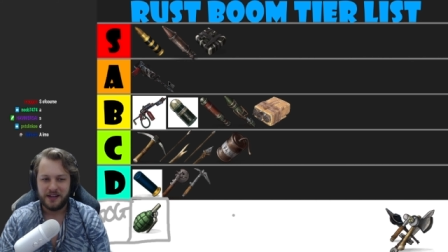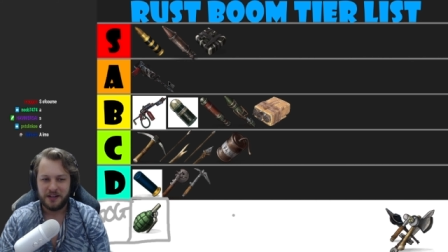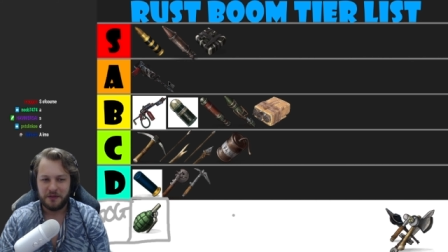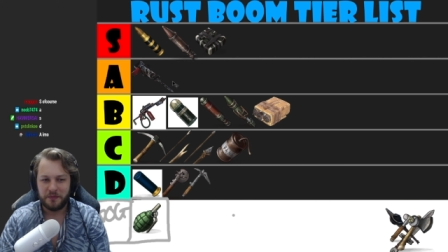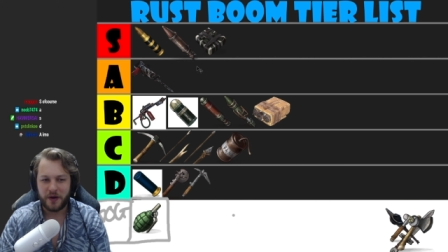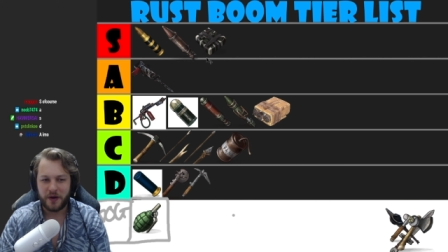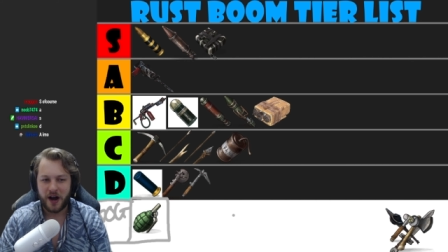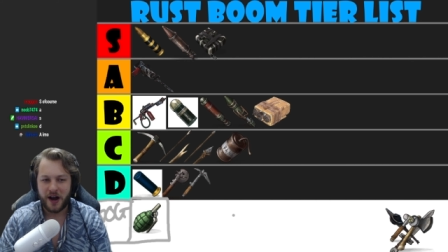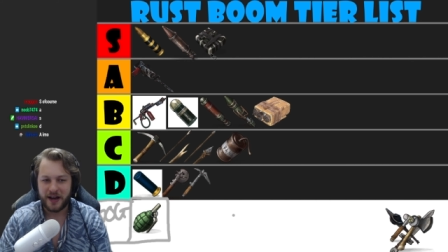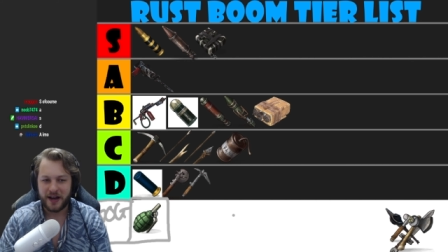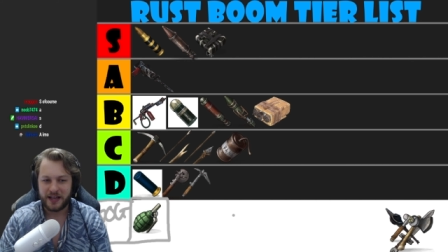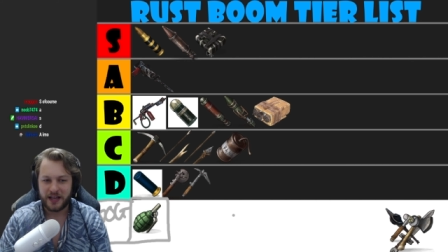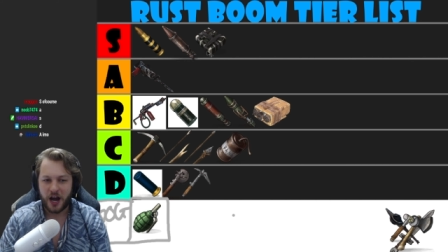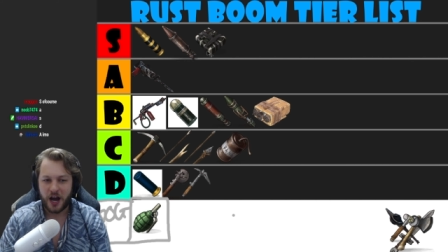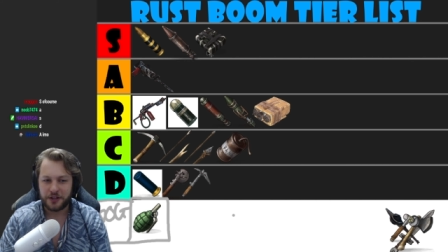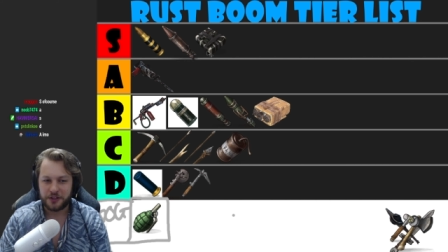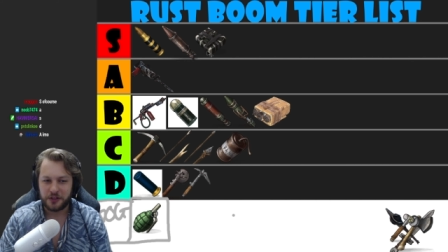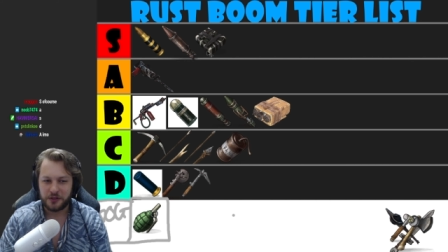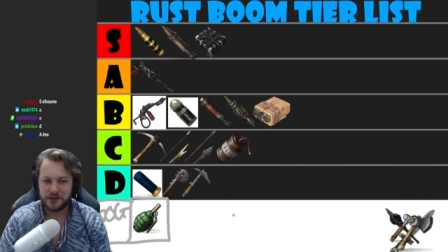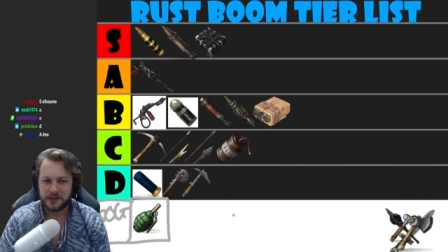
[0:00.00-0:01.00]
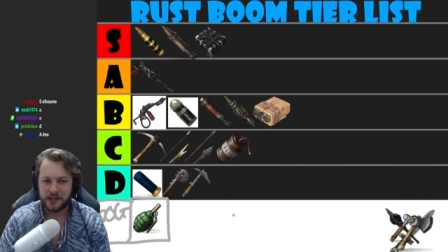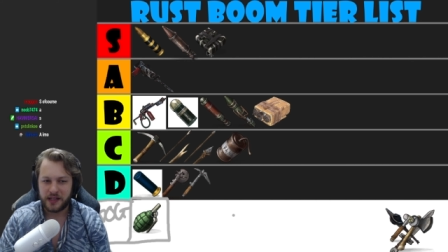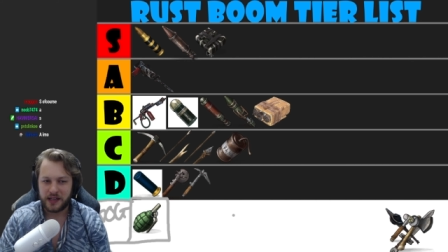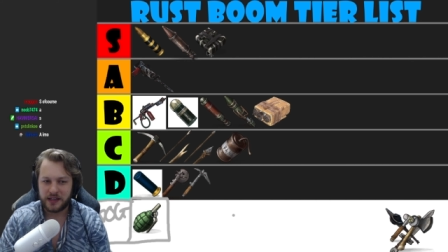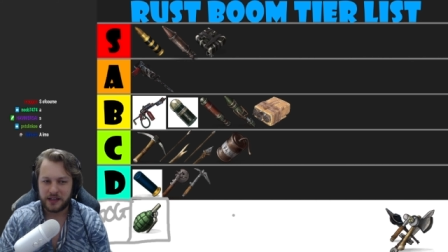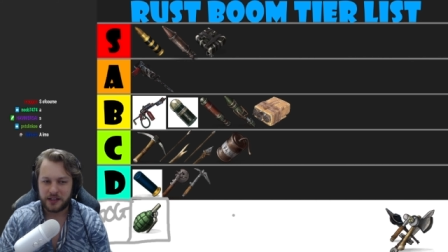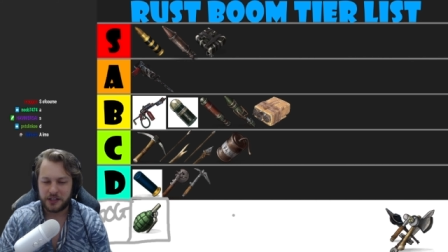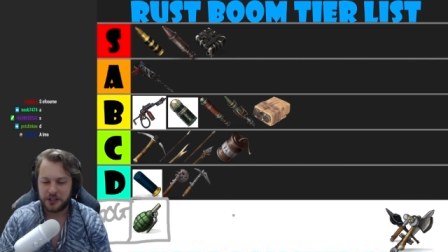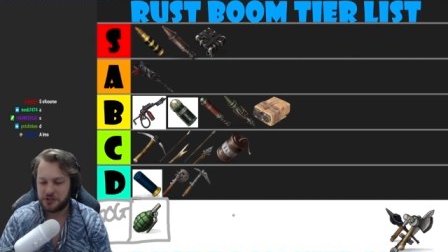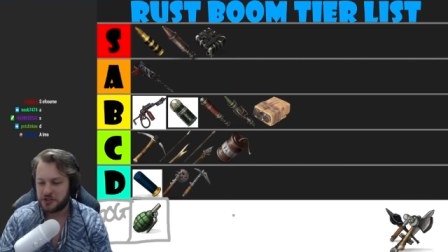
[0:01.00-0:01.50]
but I do
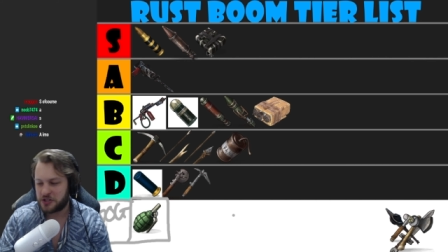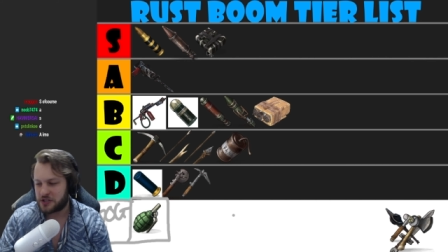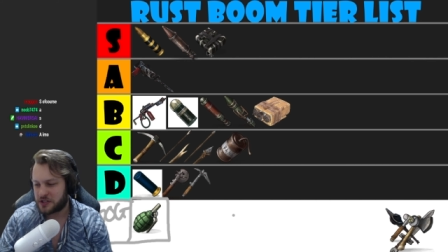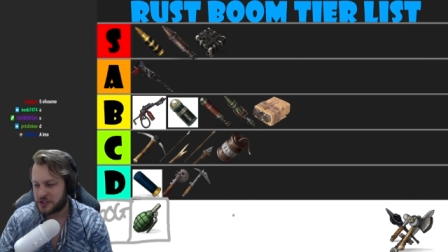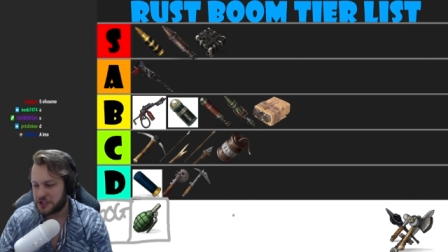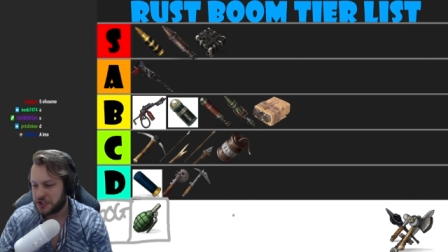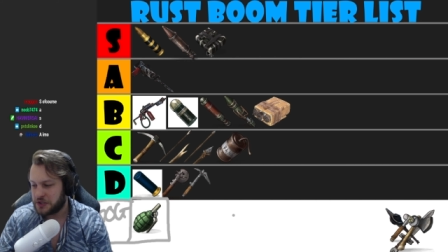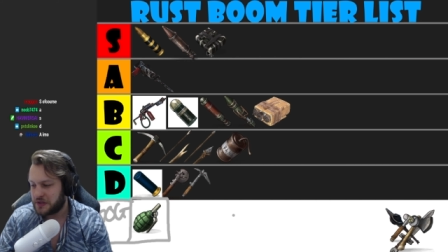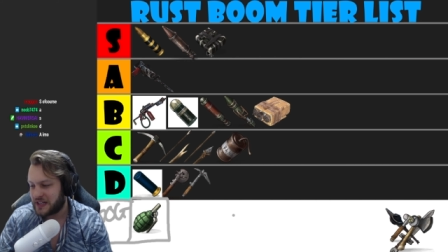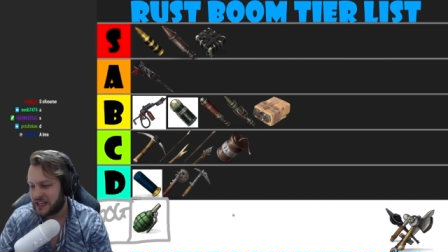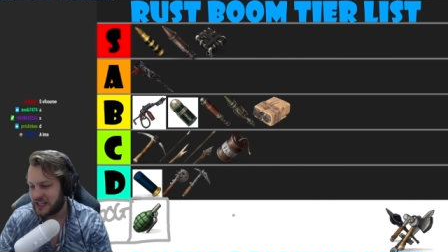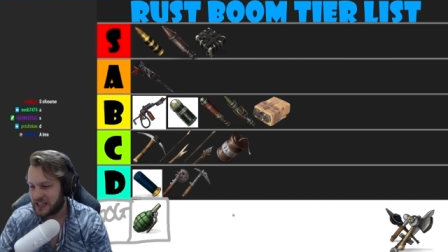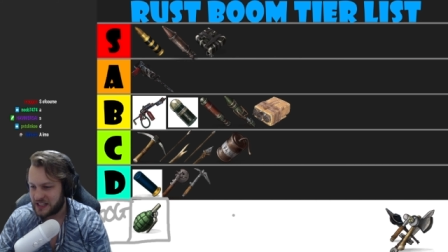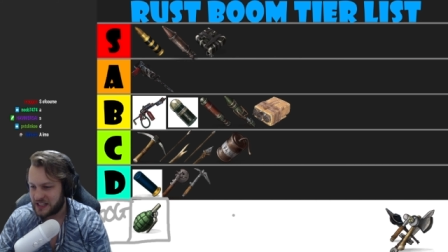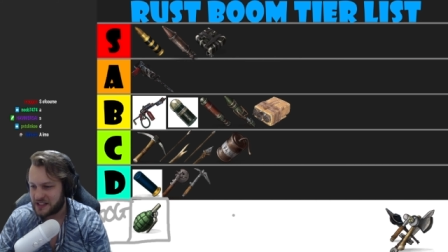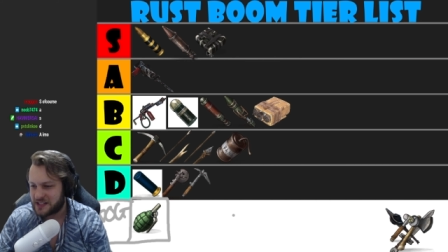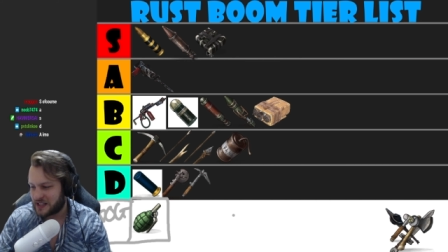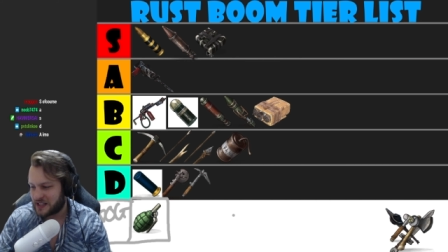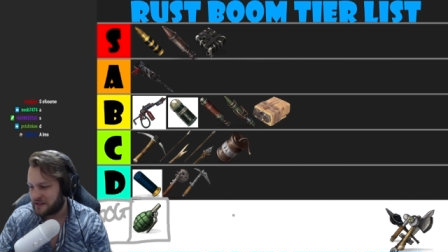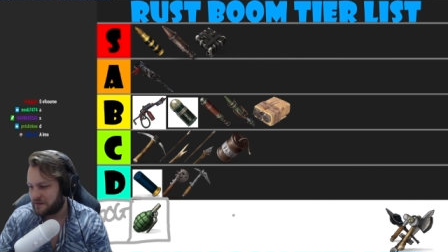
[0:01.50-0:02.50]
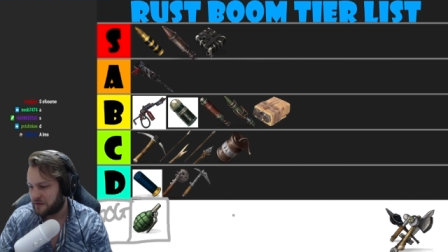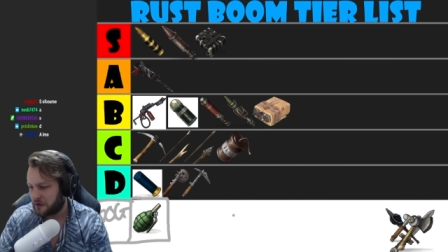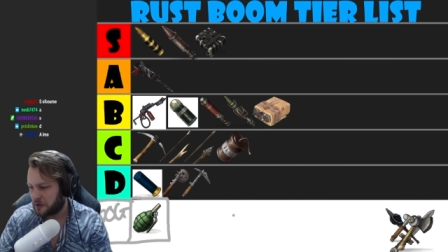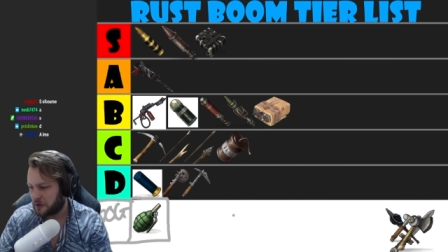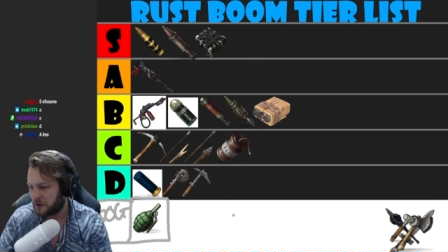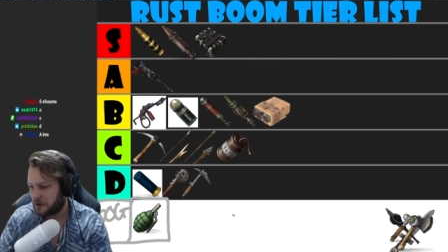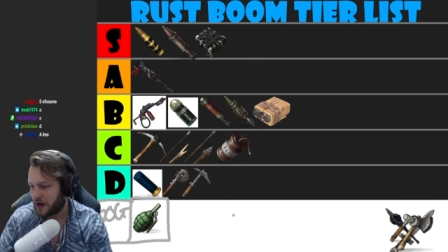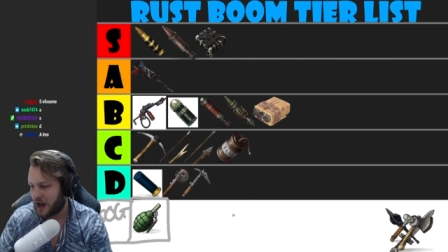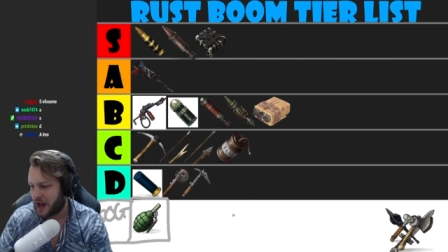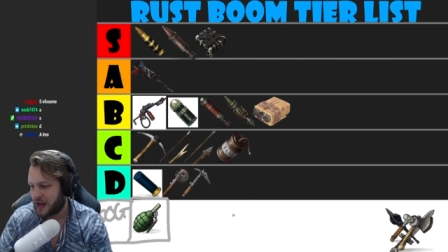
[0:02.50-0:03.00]
think you need
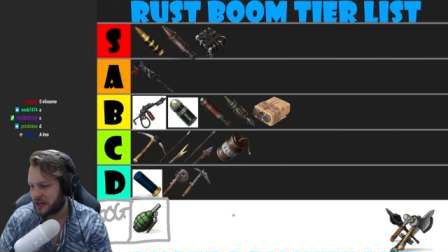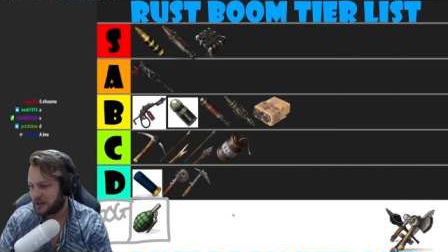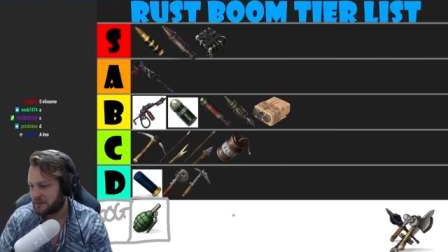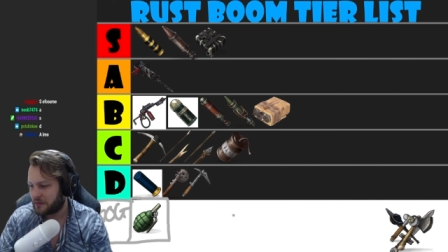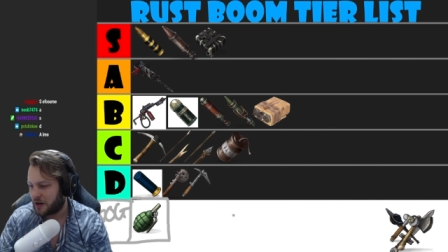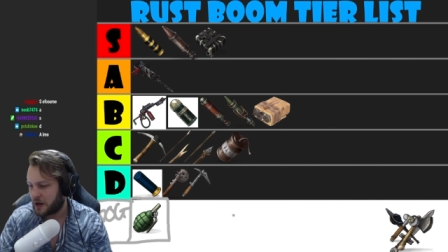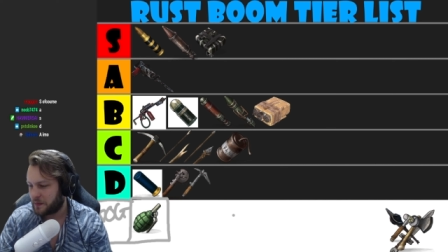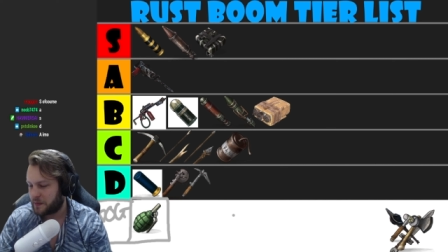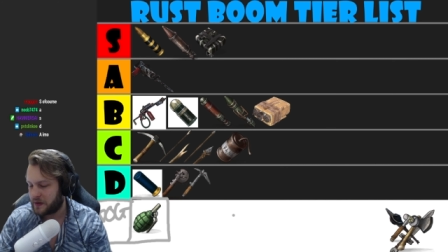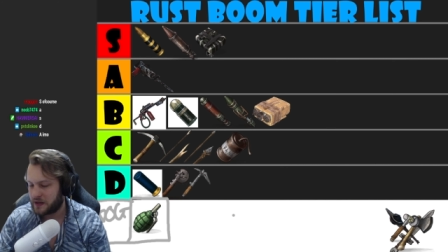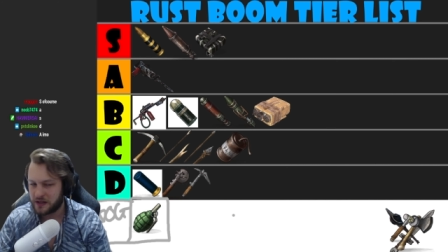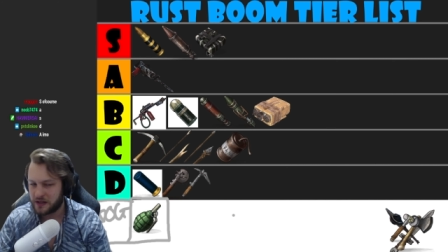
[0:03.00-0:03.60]
C4, A in my opinion.